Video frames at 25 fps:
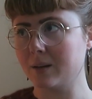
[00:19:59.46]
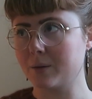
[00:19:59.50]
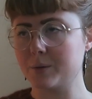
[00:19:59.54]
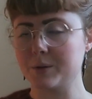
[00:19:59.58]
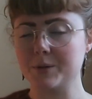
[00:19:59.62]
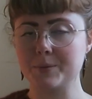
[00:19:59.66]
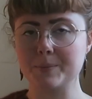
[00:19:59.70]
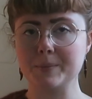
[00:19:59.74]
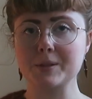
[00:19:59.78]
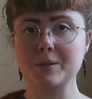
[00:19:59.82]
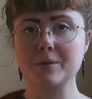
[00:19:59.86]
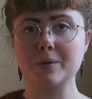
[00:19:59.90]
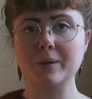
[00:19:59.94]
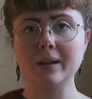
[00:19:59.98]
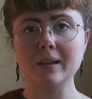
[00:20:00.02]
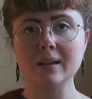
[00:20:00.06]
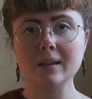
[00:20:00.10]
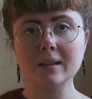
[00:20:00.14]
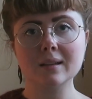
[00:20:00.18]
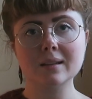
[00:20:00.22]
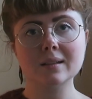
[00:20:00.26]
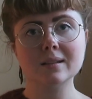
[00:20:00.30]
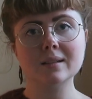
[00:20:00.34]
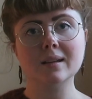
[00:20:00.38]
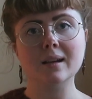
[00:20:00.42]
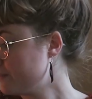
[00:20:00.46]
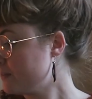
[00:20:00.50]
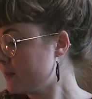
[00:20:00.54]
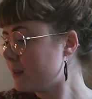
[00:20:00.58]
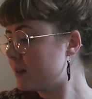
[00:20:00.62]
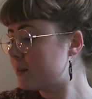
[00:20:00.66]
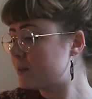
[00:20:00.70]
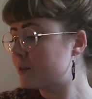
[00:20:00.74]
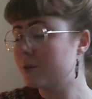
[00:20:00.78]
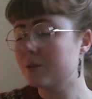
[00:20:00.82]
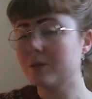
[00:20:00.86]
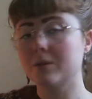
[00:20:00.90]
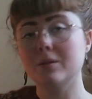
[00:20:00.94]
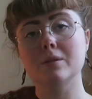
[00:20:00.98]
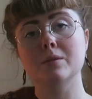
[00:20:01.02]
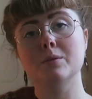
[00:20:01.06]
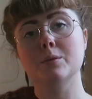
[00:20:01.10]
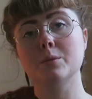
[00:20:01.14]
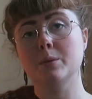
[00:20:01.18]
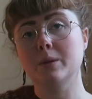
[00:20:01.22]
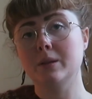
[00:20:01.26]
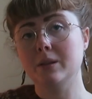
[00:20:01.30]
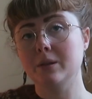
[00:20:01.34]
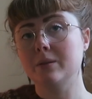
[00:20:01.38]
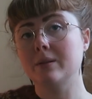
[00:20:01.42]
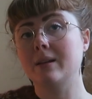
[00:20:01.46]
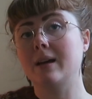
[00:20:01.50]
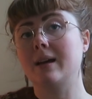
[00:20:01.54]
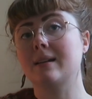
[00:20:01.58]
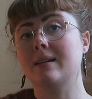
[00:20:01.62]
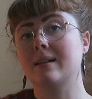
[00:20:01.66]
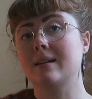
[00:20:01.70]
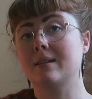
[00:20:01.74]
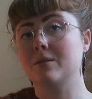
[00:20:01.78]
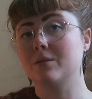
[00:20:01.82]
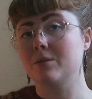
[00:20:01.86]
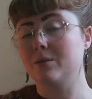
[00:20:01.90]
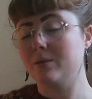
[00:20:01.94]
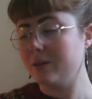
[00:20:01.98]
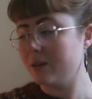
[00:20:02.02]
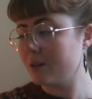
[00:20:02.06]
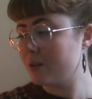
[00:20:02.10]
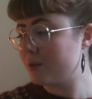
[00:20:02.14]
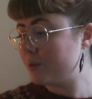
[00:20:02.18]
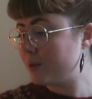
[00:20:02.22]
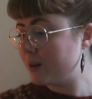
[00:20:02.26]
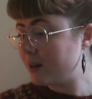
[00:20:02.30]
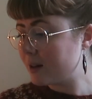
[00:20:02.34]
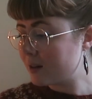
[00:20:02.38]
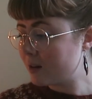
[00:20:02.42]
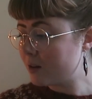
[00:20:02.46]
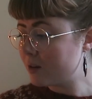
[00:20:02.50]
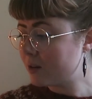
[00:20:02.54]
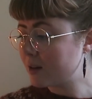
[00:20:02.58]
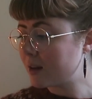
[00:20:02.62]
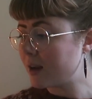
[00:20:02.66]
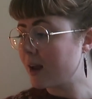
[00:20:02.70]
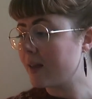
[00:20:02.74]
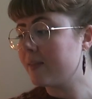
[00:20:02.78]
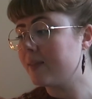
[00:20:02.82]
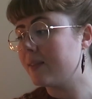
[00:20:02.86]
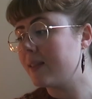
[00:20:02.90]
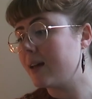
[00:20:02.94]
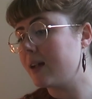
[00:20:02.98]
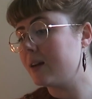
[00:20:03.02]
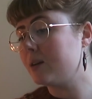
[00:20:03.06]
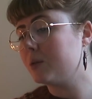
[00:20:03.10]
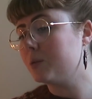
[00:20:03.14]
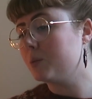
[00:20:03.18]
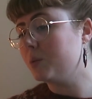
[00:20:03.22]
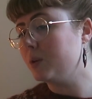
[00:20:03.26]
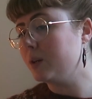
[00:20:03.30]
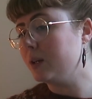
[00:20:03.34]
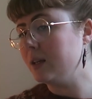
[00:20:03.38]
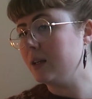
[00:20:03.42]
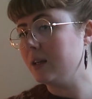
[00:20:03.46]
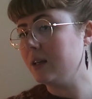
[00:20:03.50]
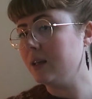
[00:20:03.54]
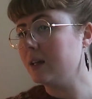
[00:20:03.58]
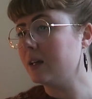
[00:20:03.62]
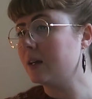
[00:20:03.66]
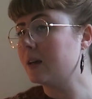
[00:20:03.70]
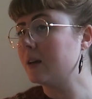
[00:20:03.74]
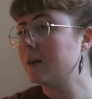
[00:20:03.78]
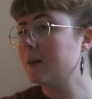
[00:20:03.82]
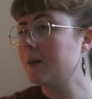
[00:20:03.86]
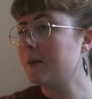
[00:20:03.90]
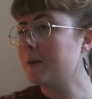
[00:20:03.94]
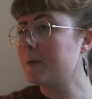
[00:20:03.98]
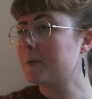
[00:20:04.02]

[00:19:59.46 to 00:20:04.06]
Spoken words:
Christmas drink. So we do that at 3 o'clock, and then we